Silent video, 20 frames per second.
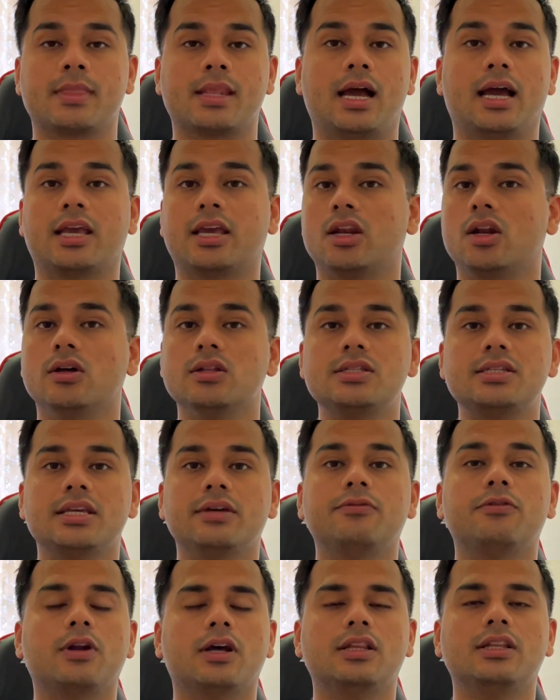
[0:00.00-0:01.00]
I cannot say
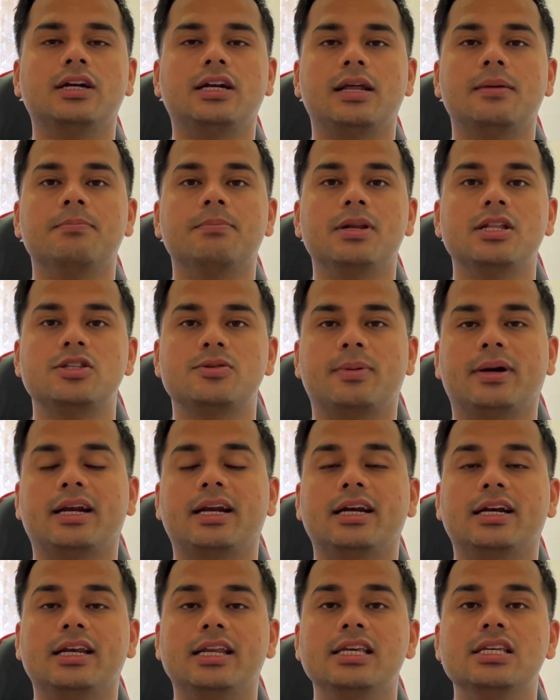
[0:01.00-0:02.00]
for other templates, but
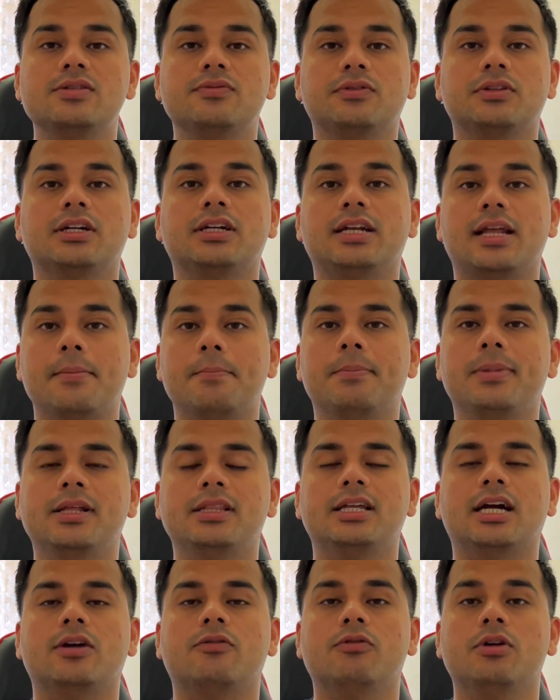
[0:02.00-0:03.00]
at least for the template
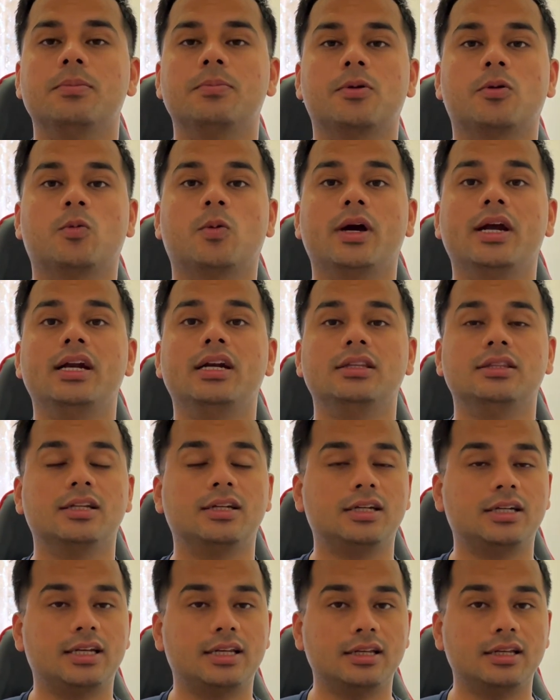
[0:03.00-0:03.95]
that we provide,